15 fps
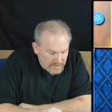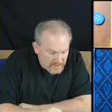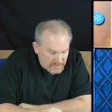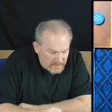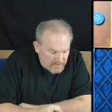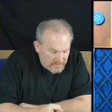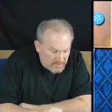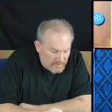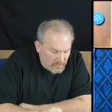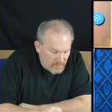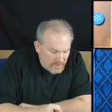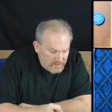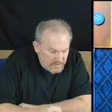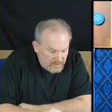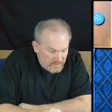is the
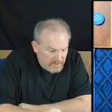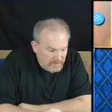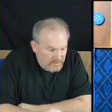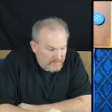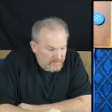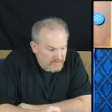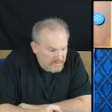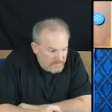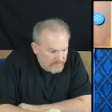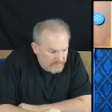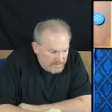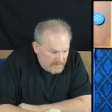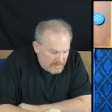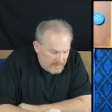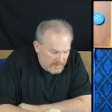one who is
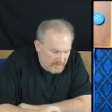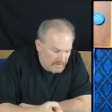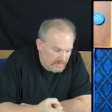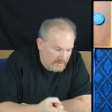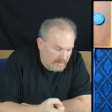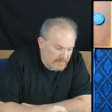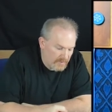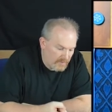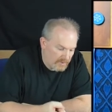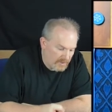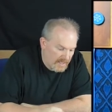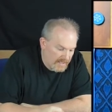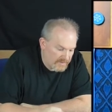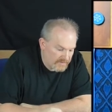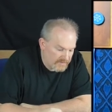
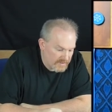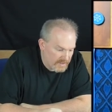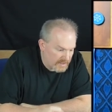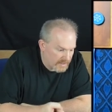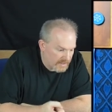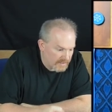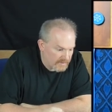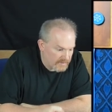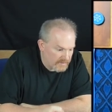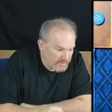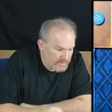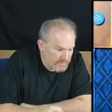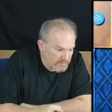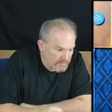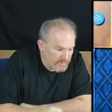immobilized and
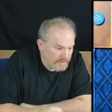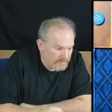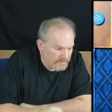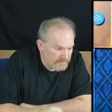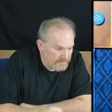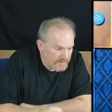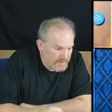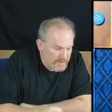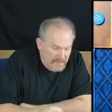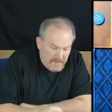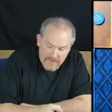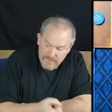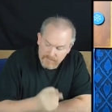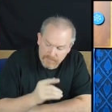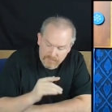muddled.
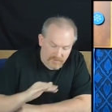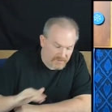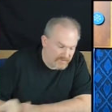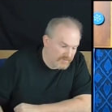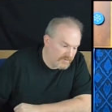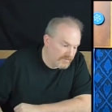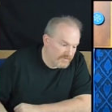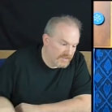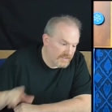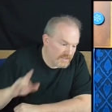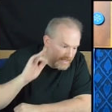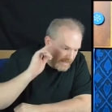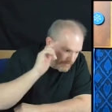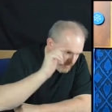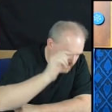But the first thing that
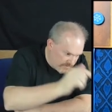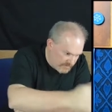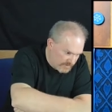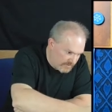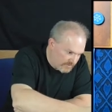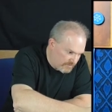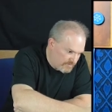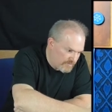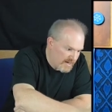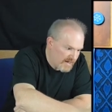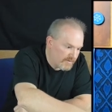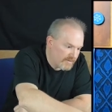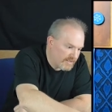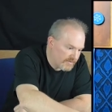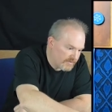happens is
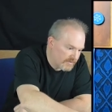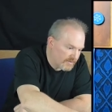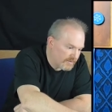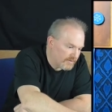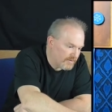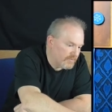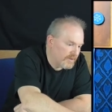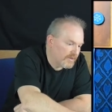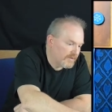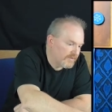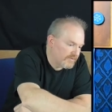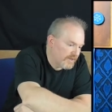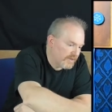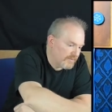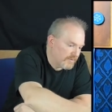Barry is going to go. Barry
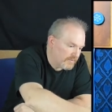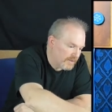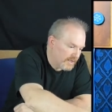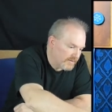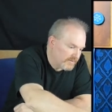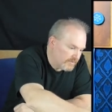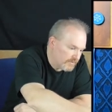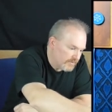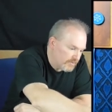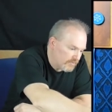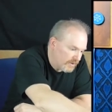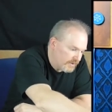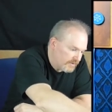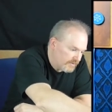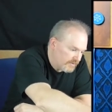is not immobilized. He'll go
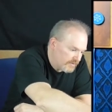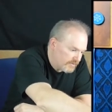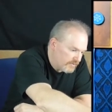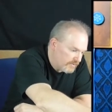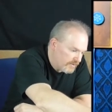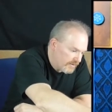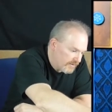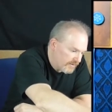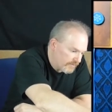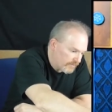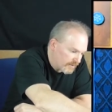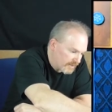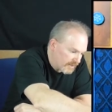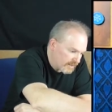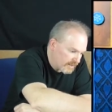1, 2,
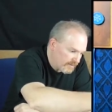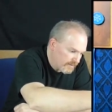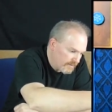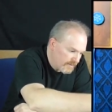3